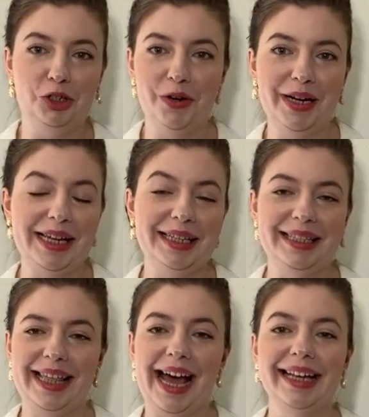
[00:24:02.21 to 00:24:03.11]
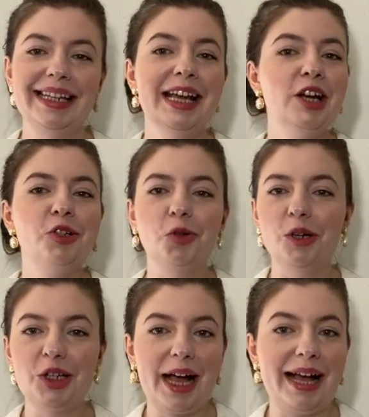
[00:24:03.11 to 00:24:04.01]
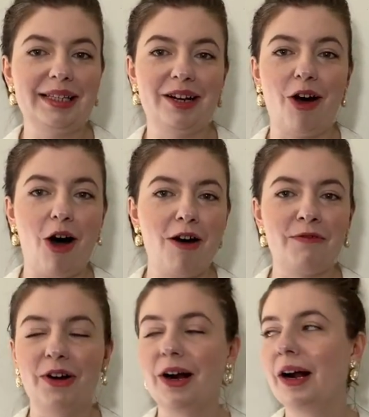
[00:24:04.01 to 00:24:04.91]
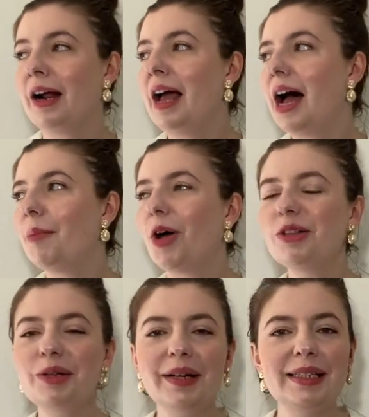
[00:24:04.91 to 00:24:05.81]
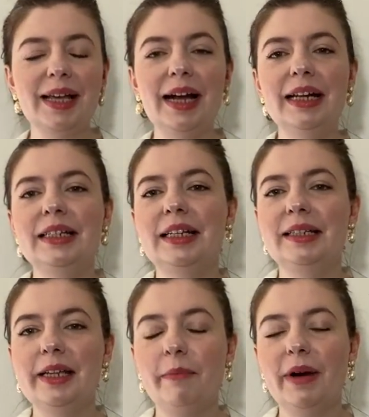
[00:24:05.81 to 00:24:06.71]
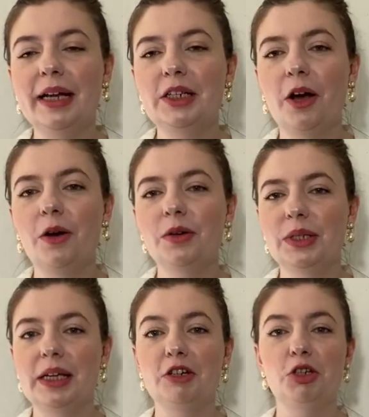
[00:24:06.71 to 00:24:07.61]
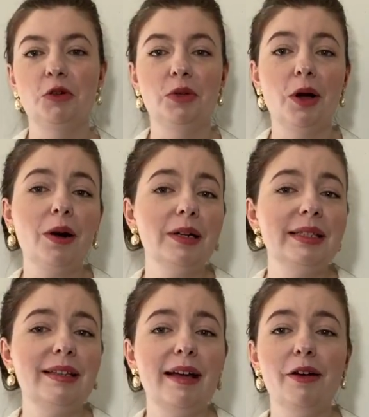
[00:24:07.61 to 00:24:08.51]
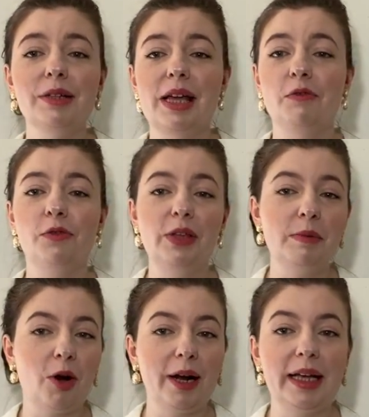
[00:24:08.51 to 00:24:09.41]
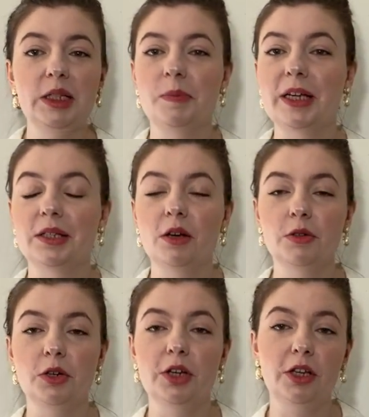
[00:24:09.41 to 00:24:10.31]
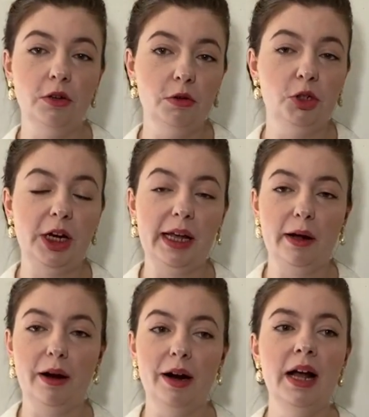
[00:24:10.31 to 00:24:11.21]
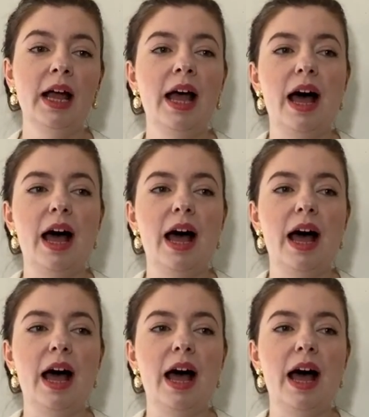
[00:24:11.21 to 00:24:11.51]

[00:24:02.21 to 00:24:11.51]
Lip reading: goodies that Georgia has to offer. I'm also excited to dip my toes into yard sales and flea markets because those are huge here.